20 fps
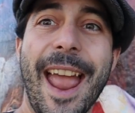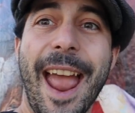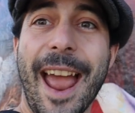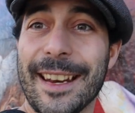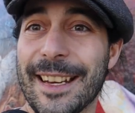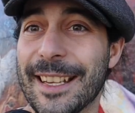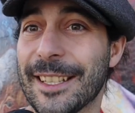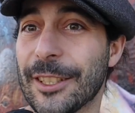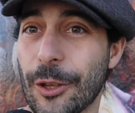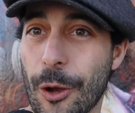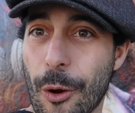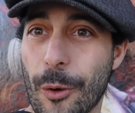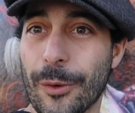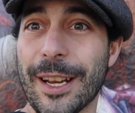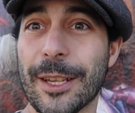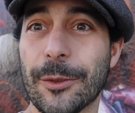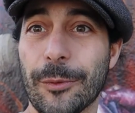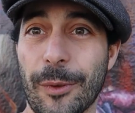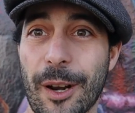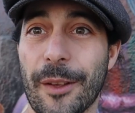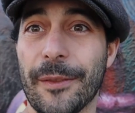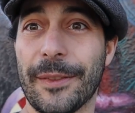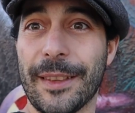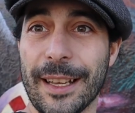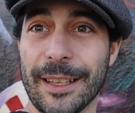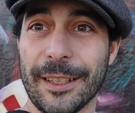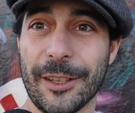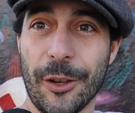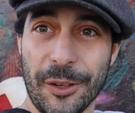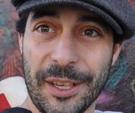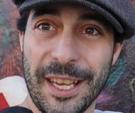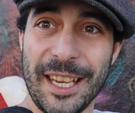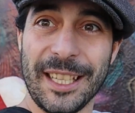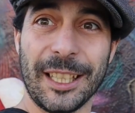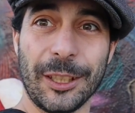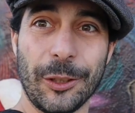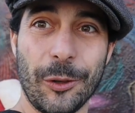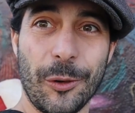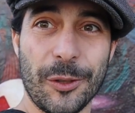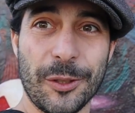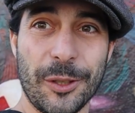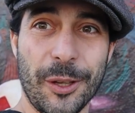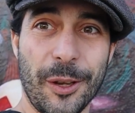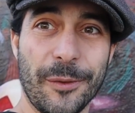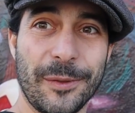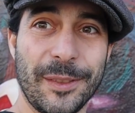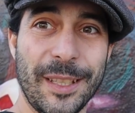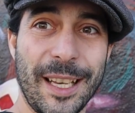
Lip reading: and is known as one of the conquistadors of